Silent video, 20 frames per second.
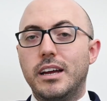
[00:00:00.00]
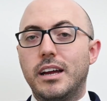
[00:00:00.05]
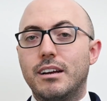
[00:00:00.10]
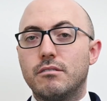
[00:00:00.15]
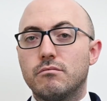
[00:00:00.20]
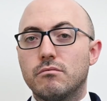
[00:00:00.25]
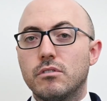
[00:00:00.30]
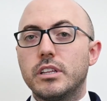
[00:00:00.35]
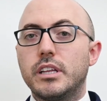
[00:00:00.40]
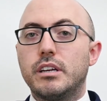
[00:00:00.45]

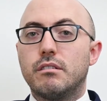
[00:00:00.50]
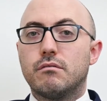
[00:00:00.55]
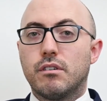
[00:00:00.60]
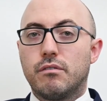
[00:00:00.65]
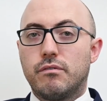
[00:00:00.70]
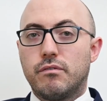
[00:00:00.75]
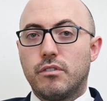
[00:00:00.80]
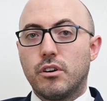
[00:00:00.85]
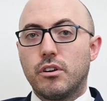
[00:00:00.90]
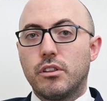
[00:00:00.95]
and really
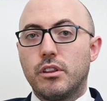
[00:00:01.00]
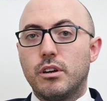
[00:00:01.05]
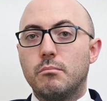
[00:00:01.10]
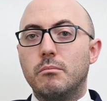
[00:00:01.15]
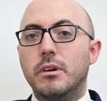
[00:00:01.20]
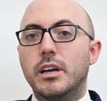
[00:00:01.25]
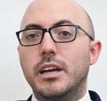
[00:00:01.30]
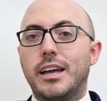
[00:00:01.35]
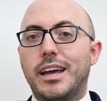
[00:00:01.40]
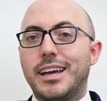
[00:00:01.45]
refer
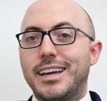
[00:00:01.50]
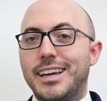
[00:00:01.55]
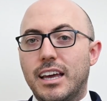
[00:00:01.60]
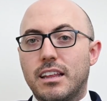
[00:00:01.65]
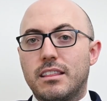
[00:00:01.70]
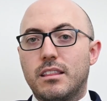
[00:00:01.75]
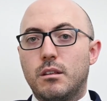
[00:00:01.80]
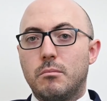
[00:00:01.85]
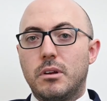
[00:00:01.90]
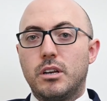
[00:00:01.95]
them and
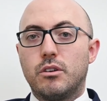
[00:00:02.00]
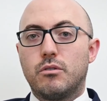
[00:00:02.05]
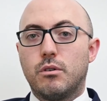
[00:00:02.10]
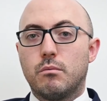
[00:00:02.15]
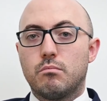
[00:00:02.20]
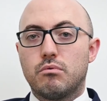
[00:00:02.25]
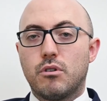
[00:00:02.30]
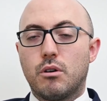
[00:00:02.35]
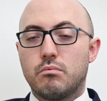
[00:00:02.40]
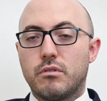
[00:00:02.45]
get them into
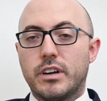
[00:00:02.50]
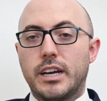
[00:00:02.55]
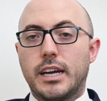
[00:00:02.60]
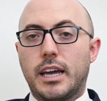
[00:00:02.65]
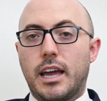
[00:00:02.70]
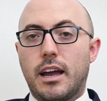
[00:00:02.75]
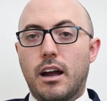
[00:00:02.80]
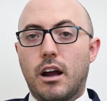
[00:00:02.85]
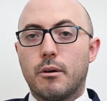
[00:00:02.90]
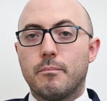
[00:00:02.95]
appropriate
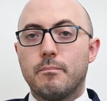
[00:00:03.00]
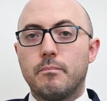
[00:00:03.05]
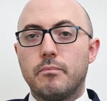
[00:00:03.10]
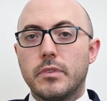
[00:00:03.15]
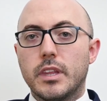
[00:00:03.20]
care